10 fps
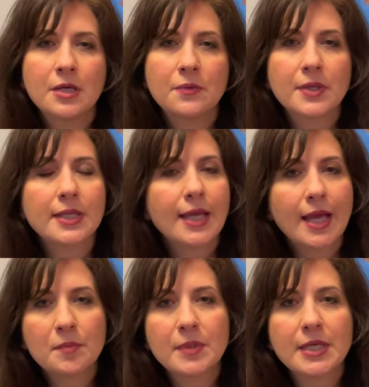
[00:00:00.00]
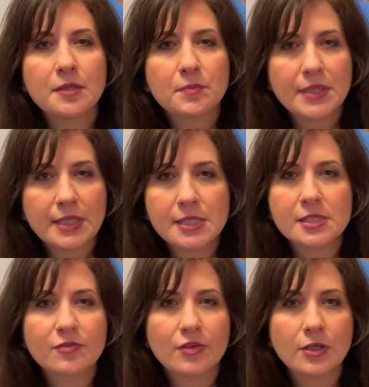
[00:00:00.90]
really happy and
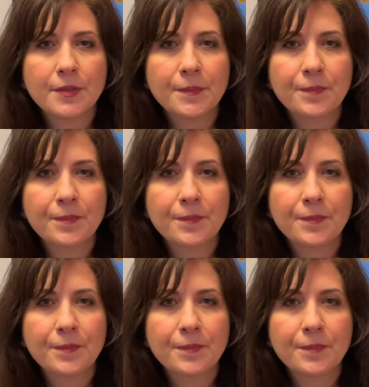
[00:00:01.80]
peaceful.